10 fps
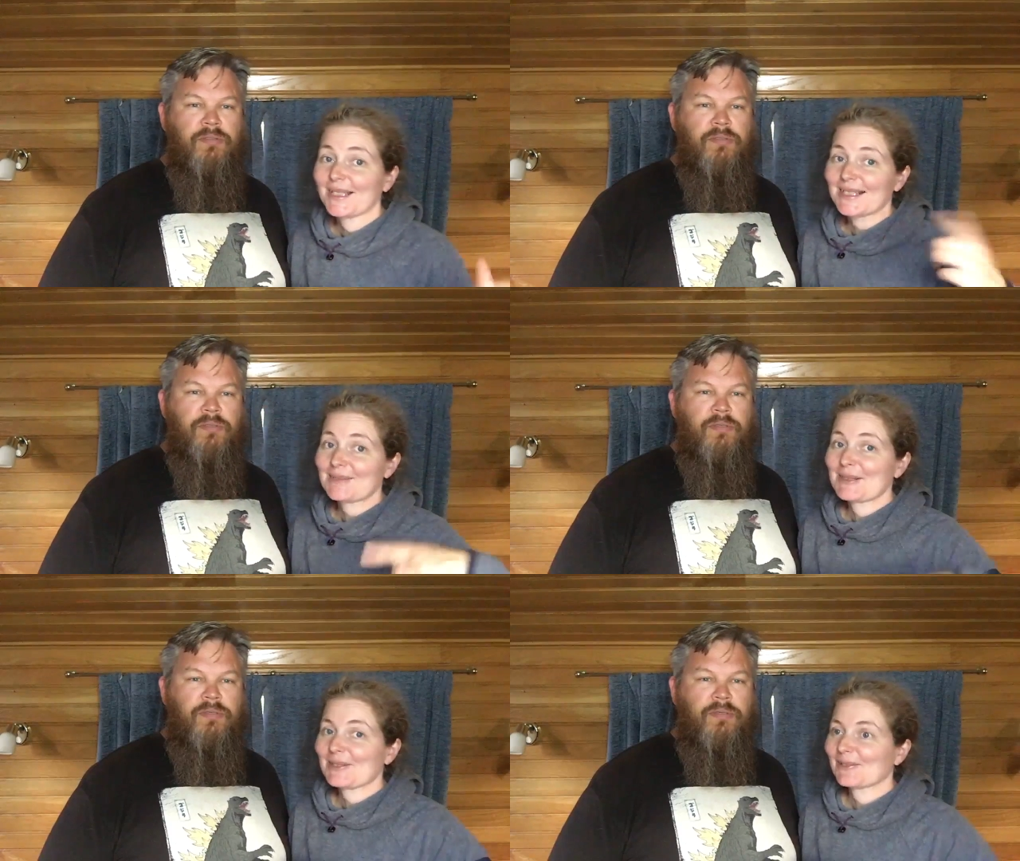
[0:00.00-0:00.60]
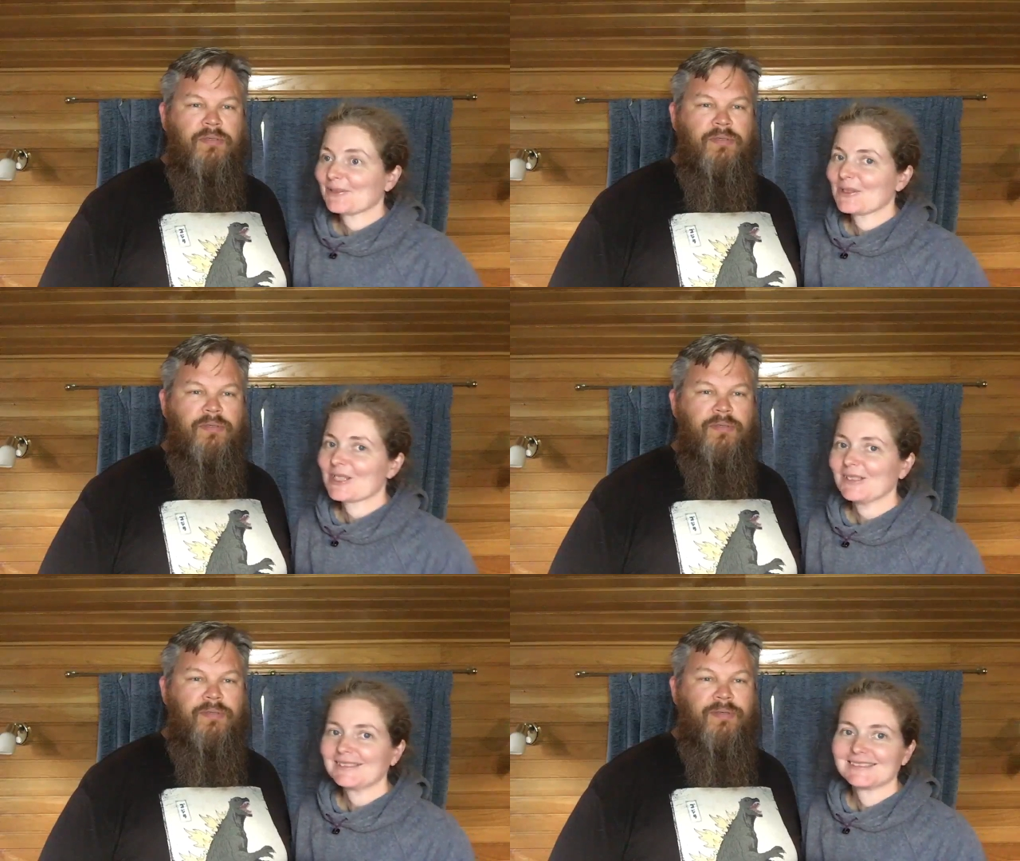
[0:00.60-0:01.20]
Speaker 1: that's something to look forward
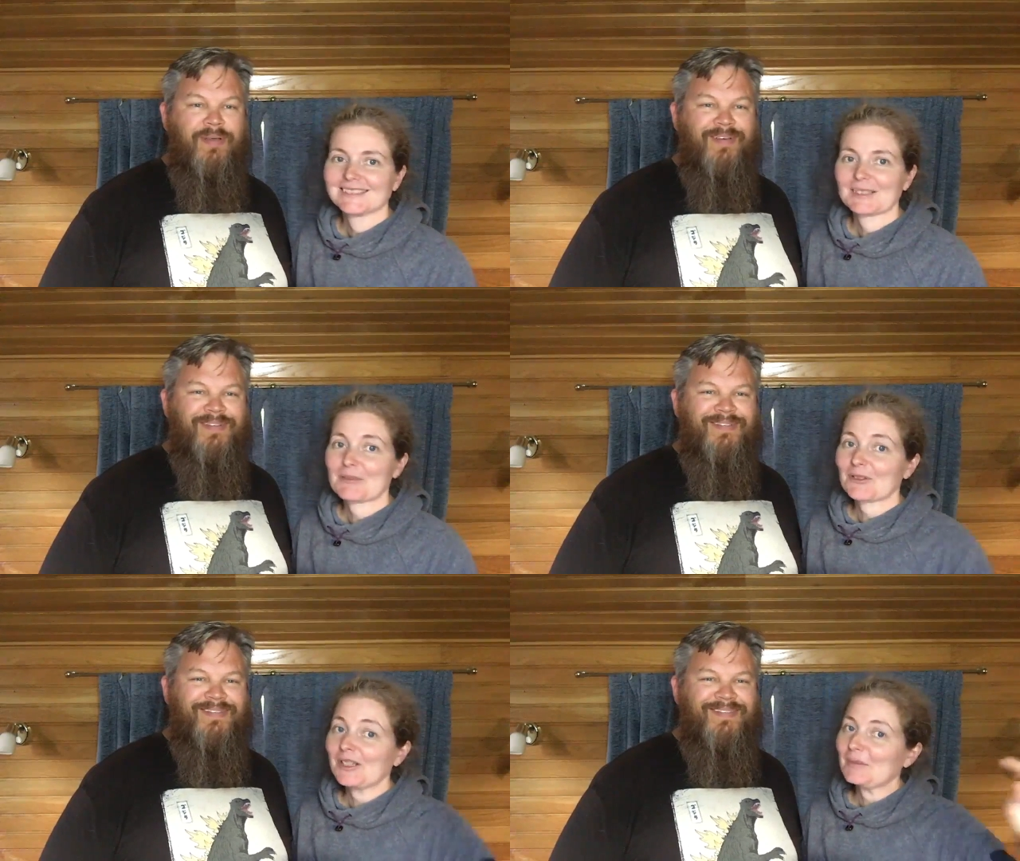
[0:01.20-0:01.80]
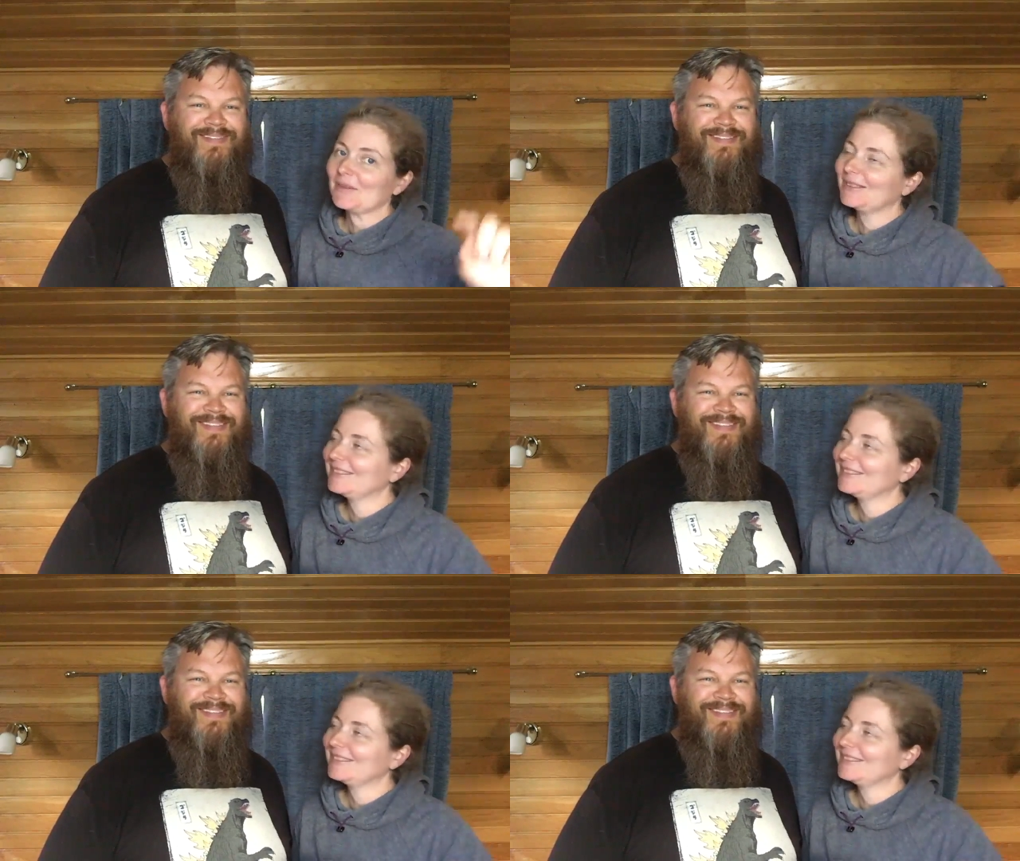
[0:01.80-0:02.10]
to. Yeah. Subscribe.